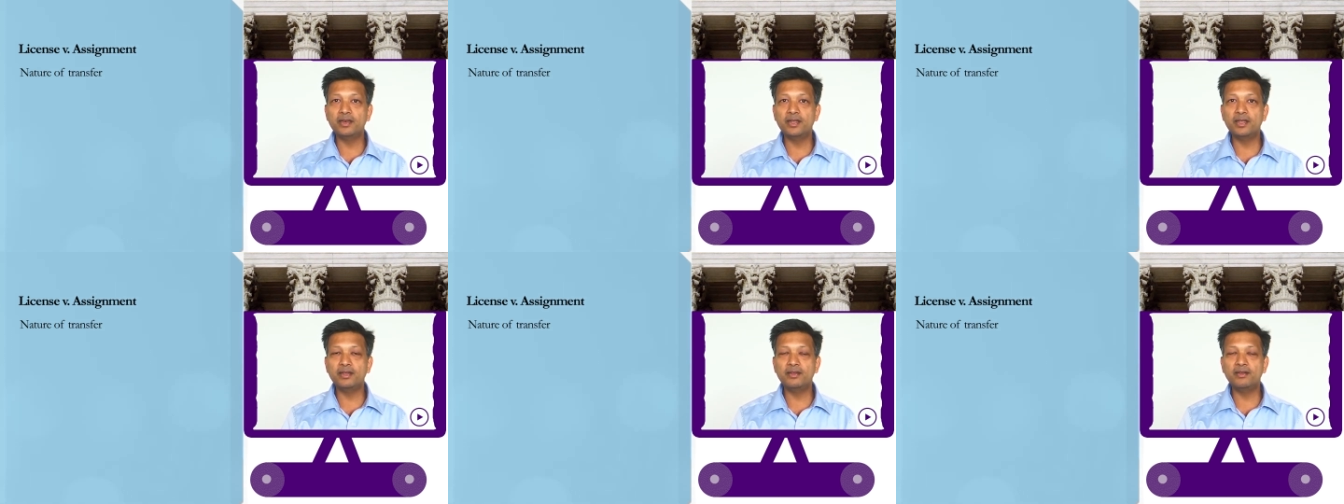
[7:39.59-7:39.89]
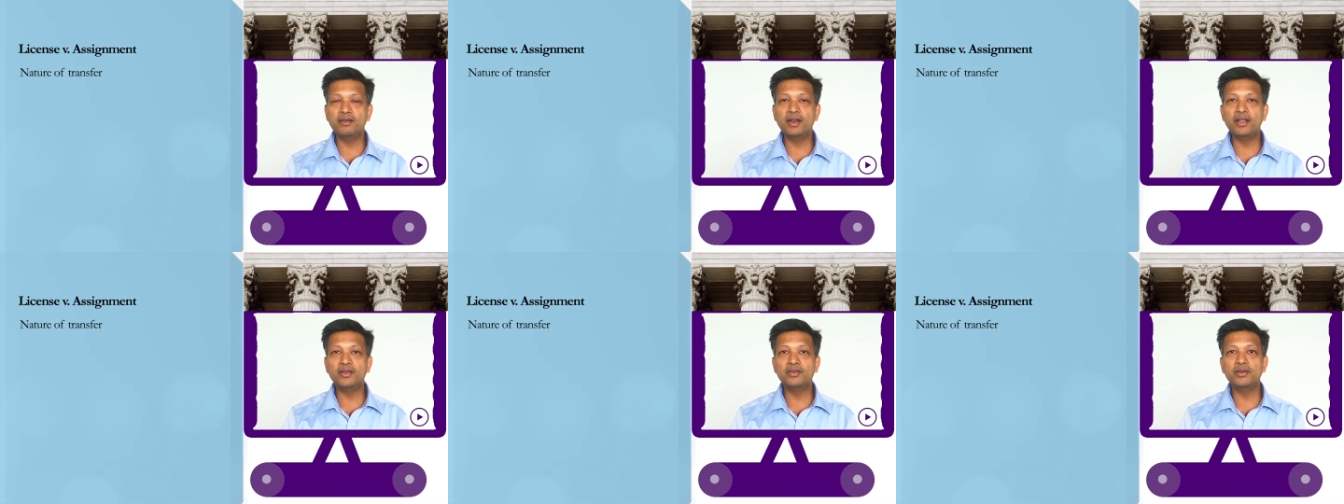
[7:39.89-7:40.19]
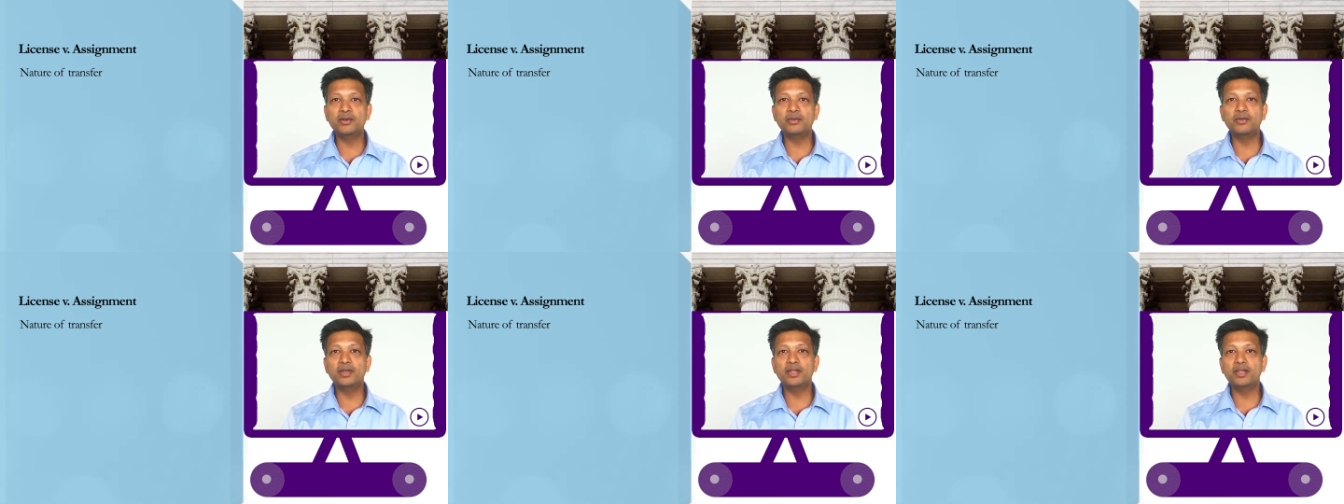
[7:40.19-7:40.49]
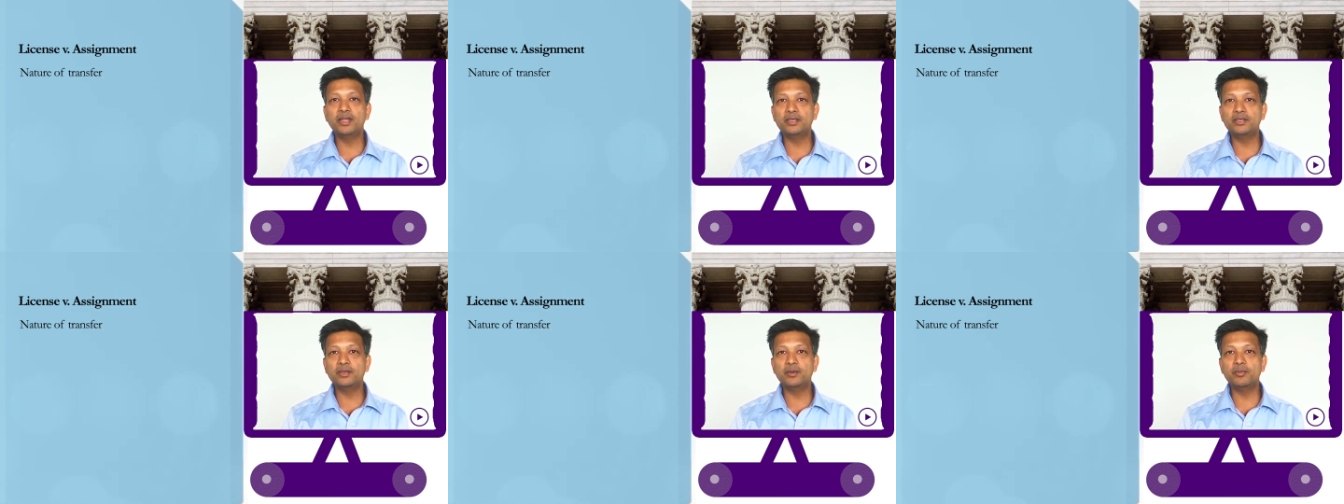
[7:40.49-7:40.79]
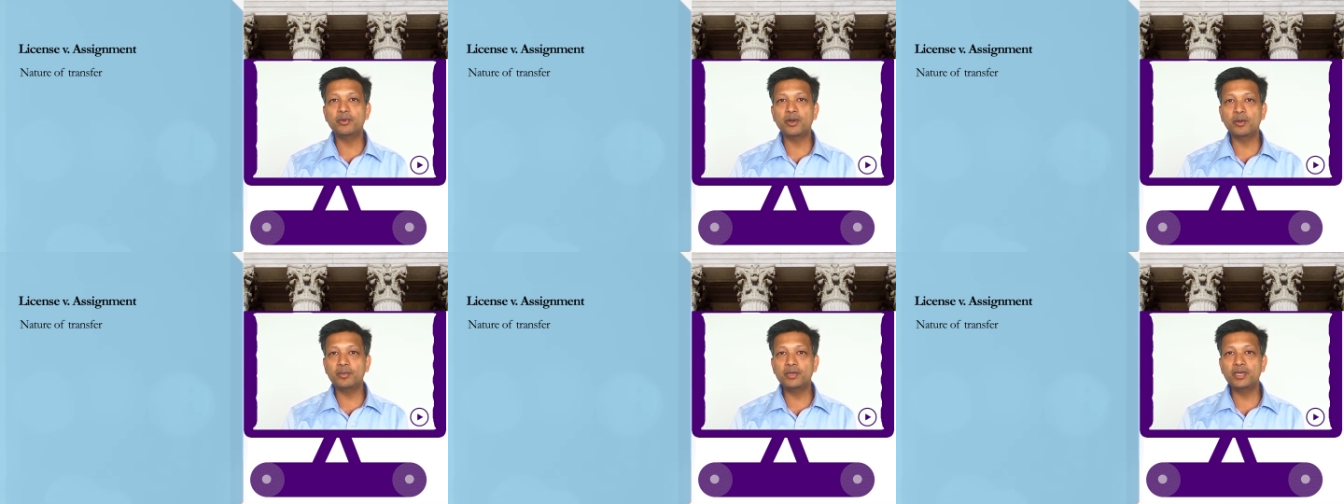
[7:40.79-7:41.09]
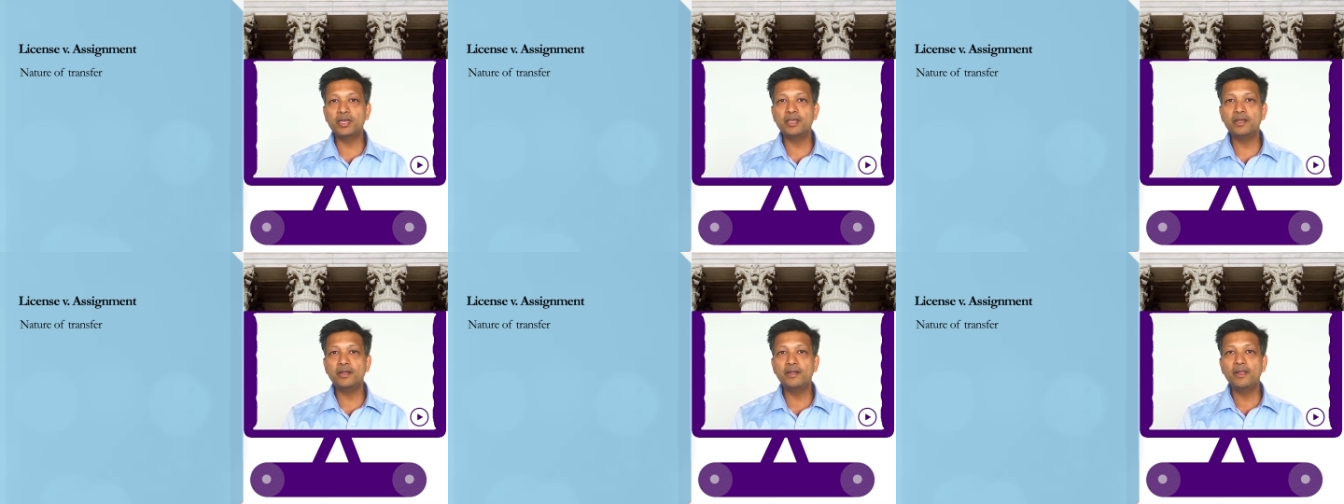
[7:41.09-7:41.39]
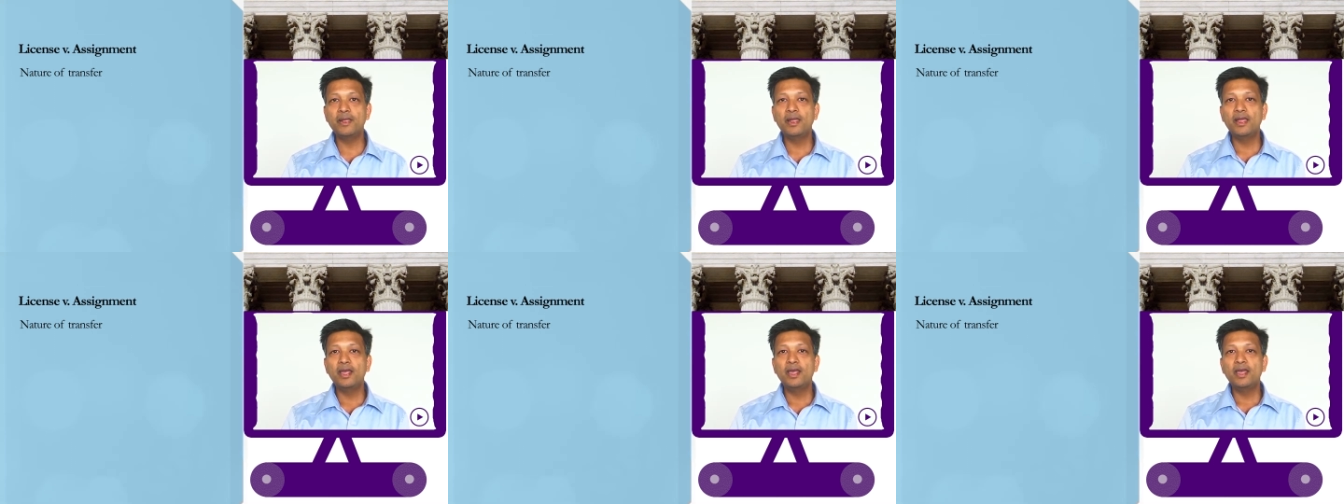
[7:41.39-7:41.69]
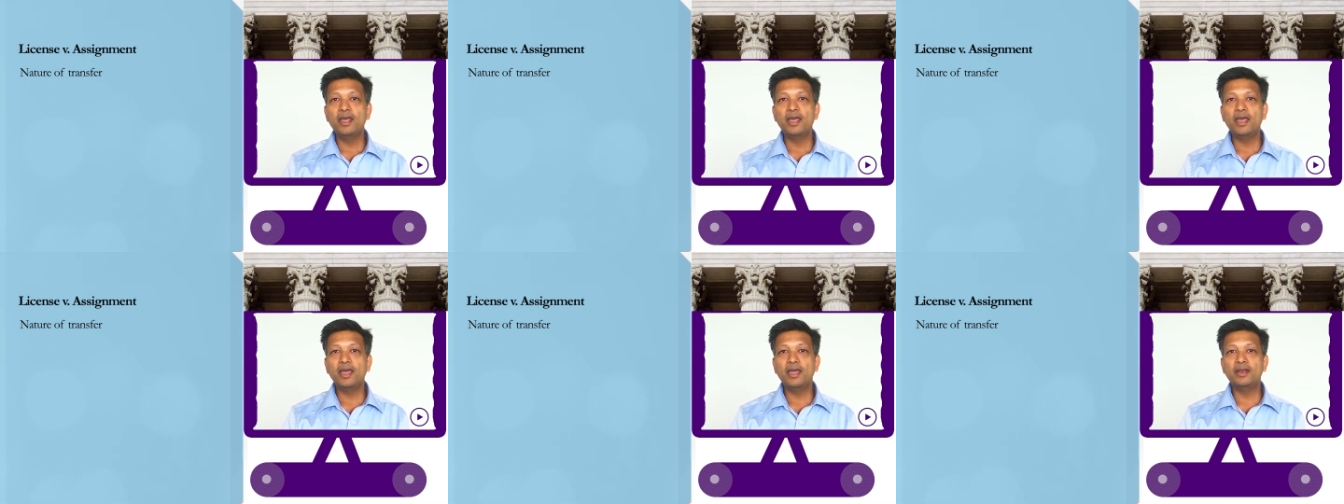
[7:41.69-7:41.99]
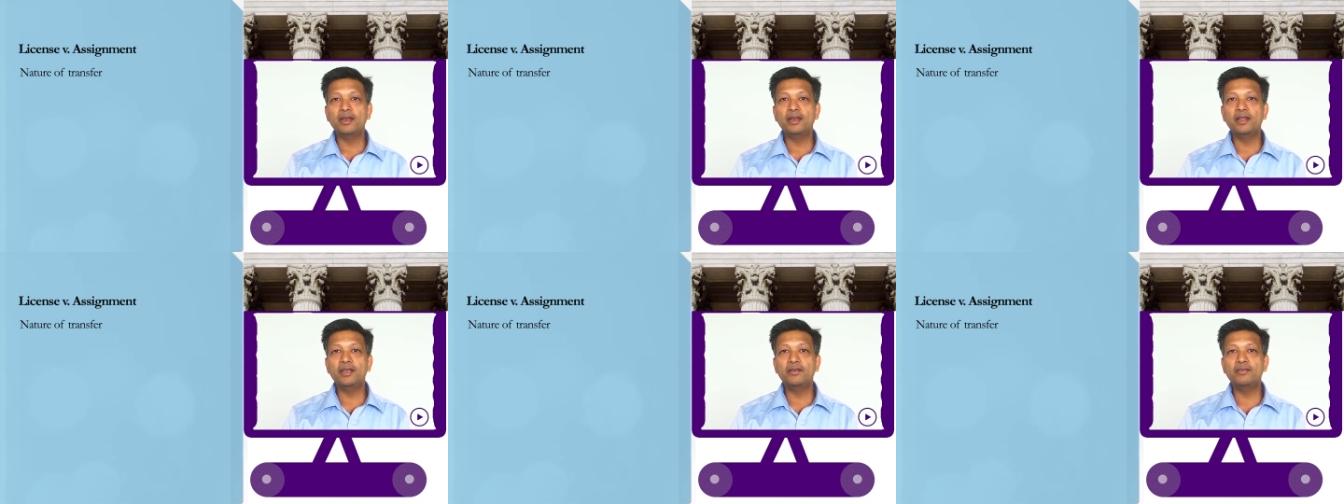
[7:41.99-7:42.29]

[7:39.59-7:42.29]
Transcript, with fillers: in relation to intellectual property and